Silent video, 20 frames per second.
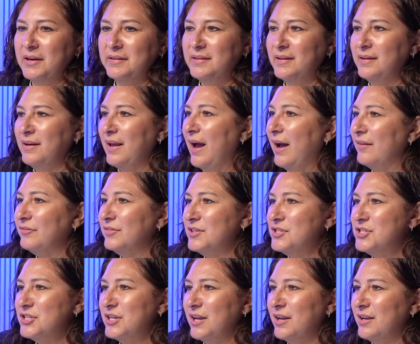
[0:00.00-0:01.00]
I didn't have to
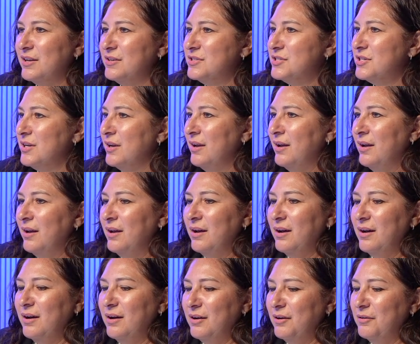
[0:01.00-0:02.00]
change
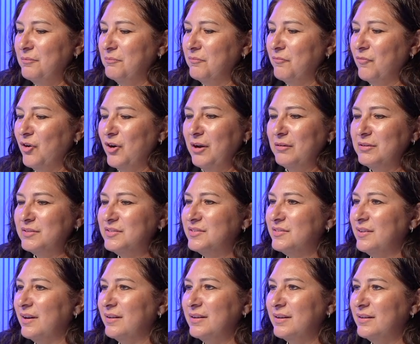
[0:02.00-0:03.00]
what I was
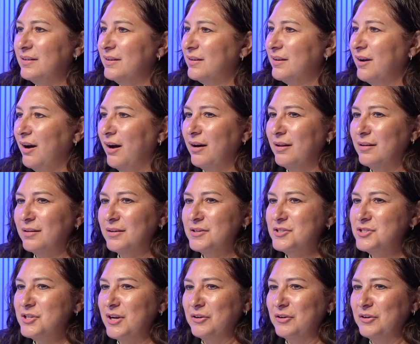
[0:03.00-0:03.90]
studying in college.